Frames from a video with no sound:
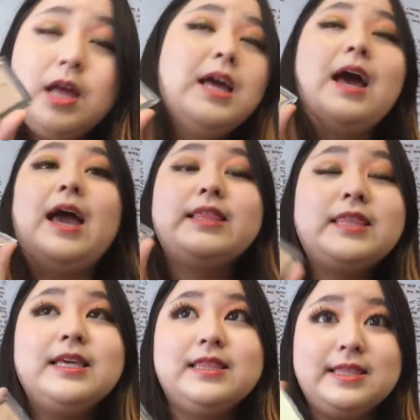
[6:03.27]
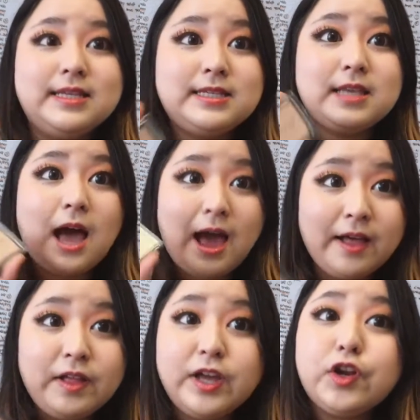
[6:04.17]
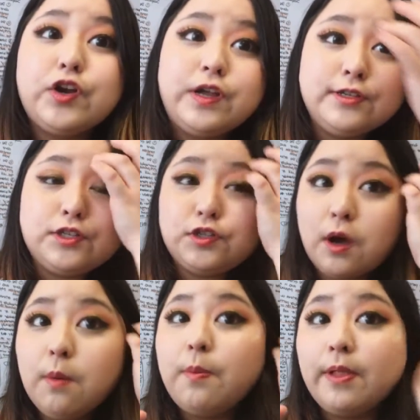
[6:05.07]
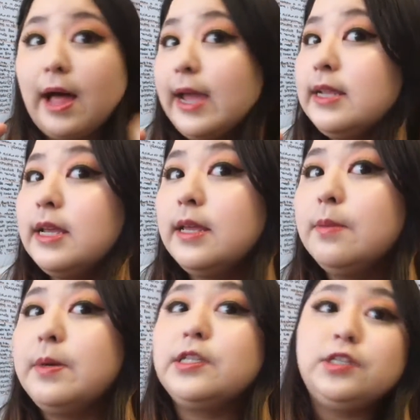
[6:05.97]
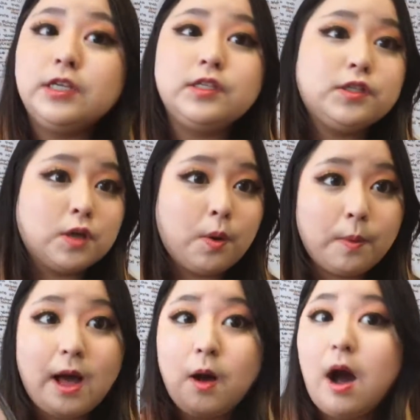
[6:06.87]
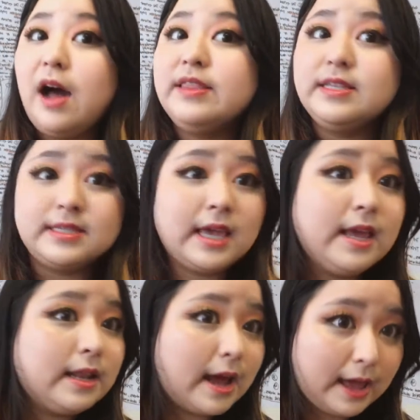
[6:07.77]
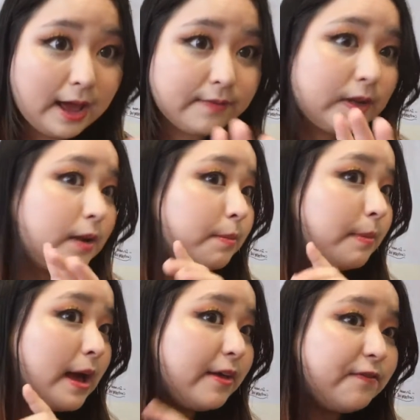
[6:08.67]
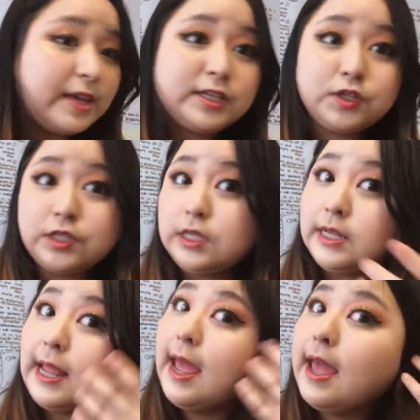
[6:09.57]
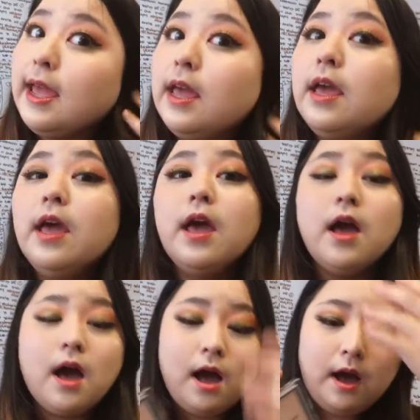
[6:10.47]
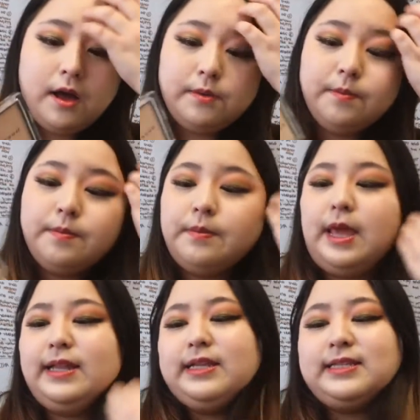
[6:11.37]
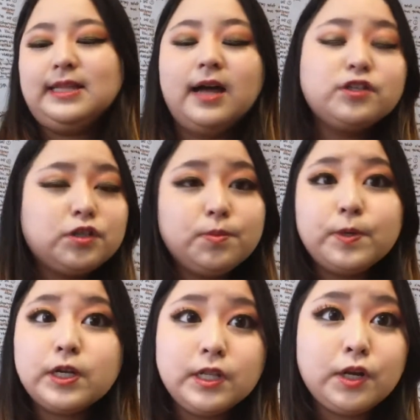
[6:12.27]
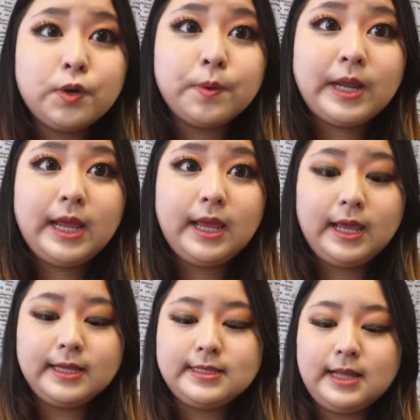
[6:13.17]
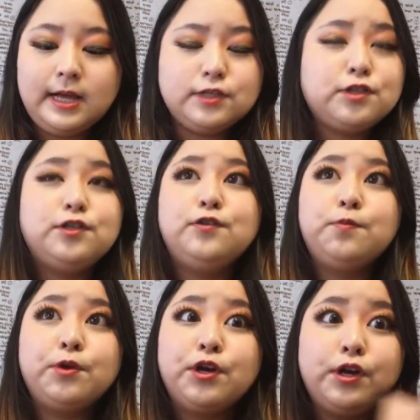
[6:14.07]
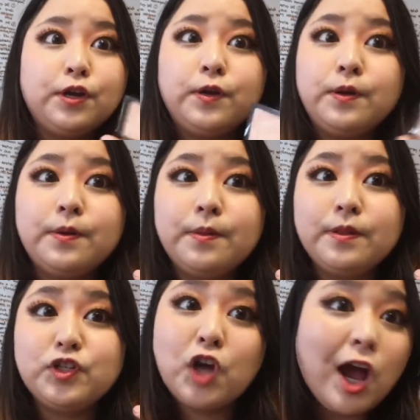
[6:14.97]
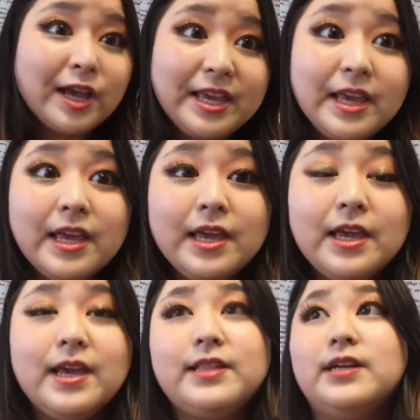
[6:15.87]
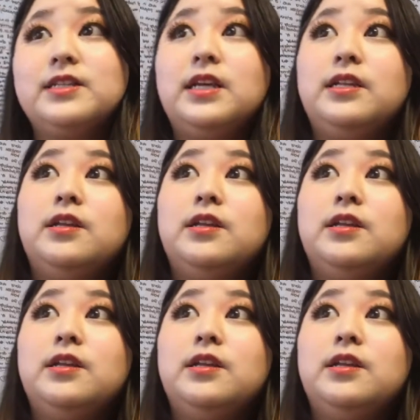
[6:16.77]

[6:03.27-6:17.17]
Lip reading: I think this highlighter is so blinding but sits so well on the skin. I have it on my face today. And it's not super glittery, it's not super chunky, it doesn't